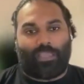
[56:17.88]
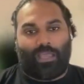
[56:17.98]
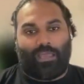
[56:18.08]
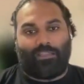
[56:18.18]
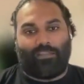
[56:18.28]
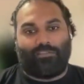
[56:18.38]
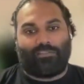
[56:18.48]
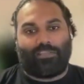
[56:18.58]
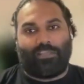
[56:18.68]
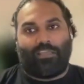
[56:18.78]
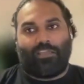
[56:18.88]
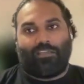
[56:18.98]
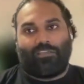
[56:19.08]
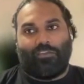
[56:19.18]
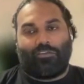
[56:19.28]
And
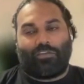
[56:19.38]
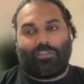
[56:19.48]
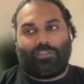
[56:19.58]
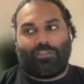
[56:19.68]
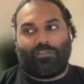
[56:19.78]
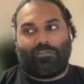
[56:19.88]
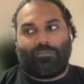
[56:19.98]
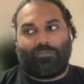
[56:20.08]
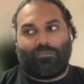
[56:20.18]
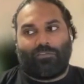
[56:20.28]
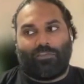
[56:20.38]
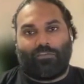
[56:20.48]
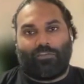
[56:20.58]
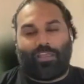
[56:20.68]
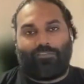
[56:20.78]
you can
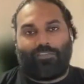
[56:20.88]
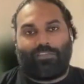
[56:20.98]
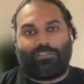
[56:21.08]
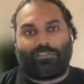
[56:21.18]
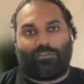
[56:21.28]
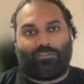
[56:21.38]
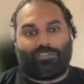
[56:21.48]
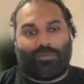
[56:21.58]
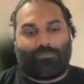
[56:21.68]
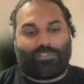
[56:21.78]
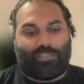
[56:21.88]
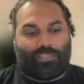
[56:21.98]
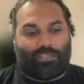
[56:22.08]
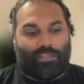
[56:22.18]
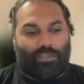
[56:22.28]
have these concepts
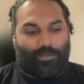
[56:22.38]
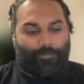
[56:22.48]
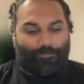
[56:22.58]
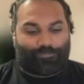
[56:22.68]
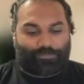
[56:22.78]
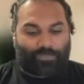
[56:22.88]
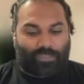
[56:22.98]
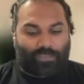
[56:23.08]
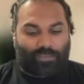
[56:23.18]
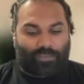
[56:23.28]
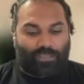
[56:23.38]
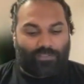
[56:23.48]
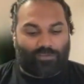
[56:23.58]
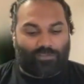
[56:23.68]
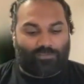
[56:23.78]
like
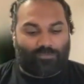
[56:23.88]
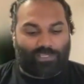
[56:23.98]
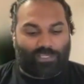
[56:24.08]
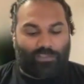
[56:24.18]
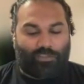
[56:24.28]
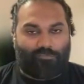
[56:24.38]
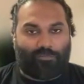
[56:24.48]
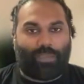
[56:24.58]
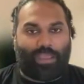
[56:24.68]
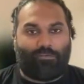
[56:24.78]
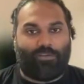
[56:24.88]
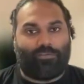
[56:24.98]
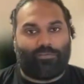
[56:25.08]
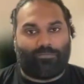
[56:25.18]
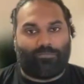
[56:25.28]
it's almost like you have a parent
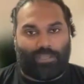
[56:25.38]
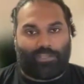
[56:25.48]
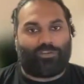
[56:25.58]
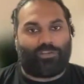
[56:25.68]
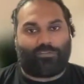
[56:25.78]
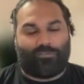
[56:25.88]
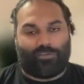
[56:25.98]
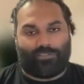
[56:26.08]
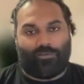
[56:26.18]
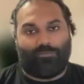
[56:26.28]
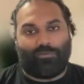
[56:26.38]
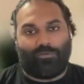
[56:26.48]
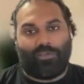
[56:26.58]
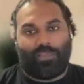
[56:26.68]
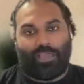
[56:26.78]
metric, for example,
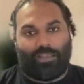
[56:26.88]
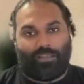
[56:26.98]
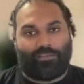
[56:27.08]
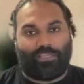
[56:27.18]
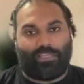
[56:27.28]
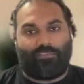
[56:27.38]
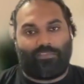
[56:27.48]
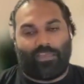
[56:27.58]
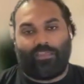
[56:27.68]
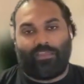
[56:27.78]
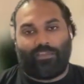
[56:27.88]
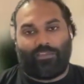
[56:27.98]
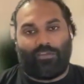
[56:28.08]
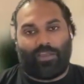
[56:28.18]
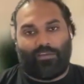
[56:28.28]
and underneath it
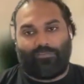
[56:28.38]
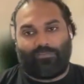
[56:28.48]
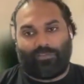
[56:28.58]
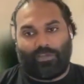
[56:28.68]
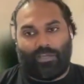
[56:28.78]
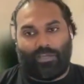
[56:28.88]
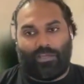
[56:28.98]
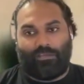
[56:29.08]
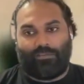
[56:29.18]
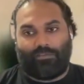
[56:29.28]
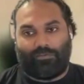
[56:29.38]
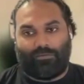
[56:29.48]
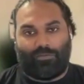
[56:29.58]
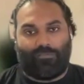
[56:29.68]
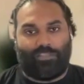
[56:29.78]
you have
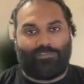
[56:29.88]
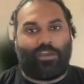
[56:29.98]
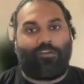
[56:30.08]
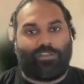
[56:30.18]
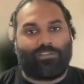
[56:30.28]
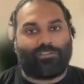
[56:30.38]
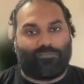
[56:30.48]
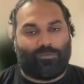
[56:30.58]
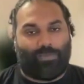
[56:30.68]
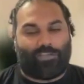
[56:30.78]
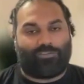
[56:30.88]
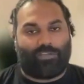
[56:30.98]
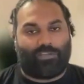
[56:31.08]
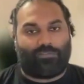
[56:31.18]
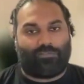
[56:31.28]
all of these variants of the
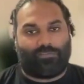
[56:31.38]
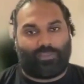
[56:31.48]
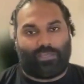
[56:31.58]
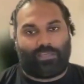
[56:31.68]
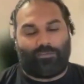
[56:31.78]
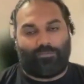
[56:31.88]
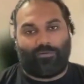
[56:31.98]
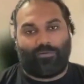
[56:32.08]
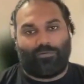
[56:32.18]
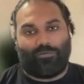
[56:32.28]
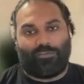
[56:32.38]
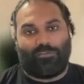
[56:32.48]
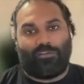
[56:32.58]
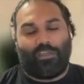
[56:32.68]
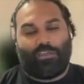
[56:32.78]
metric that can be called. So
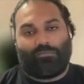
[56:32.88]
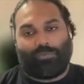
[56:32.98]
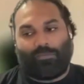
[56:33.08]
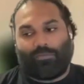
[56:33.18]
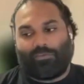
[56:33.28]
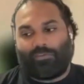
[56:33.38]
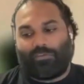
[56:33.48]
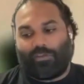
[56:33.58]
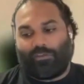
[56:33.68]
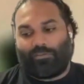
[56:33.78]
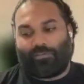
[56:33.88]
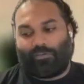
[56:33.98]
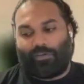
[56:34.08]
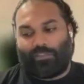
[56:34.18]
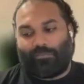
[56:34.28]
maybe you don't
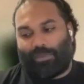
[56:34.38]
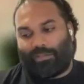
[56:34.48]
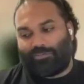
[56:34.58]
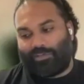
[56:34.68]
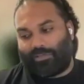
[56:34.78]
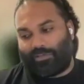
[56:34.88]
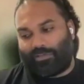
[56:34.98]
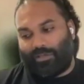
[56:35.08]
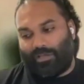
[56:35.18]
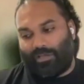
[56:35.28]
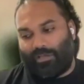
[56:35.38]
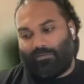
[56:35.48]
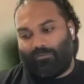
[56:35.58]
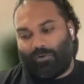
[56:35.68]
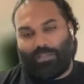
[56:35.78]
define the metric
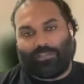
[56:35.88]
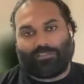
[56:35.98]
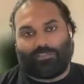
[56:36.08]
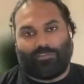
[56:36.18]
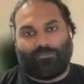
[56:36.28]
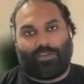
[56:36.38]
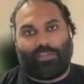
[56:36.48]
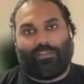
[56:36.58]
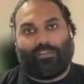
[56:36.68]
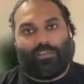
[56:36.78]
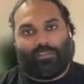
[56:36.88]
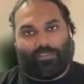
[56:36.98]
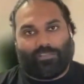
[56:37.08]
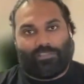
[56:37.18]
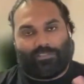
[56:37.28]
once. You define
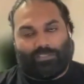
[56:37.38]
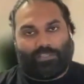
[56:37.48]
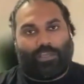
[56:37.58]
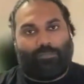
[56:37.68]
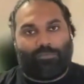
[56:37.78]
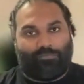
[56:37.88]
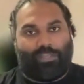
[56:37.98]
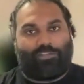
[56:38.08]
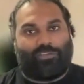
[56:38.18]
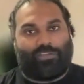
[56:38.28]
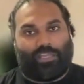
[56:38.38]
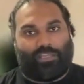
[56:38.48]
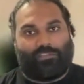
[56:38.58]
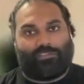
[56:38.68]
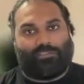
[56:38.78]
this is the type of metric and
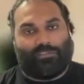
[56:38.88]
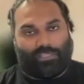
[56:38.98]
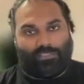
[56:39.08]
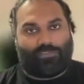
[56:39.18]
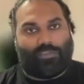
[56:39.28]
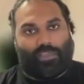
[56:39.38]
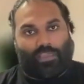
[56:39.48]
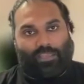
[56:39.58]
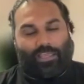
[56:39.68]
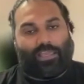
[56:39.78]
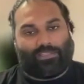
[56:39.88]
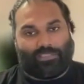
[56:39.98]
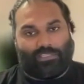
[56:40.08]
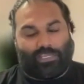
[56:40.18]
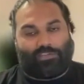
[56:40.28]
it's this and it has
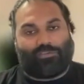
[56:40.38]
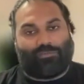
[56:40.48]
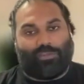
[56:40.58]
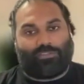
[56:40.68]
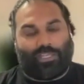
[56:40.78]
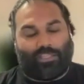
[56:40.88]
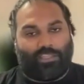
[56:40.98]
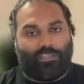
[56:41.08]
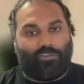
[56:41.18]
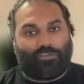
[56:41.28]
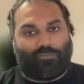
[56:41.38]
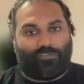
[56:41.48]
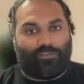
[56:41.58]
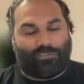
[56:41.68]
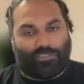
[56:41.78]
these attributes, and then you can
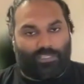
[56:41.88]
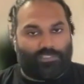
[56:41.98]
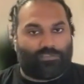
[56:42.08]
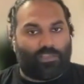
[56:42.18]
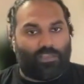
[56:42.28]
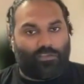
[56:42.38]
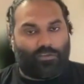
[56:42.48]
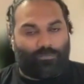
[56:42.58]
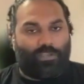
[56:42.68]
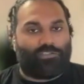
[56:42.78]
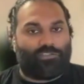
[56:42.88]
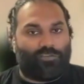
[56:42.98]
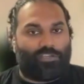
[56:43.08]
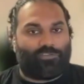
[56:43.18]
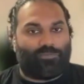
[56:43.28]
filter these combination of
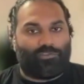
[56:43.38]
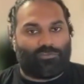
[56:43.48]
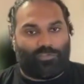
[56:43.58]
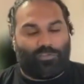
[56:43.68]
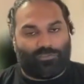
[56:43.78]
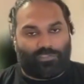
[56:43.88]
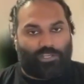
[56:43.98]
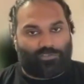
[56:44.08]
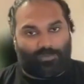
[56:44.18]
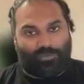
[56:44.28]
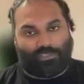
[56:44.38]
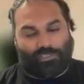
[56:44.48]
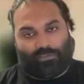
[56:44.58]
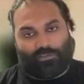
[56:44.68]
attributes or use the attributes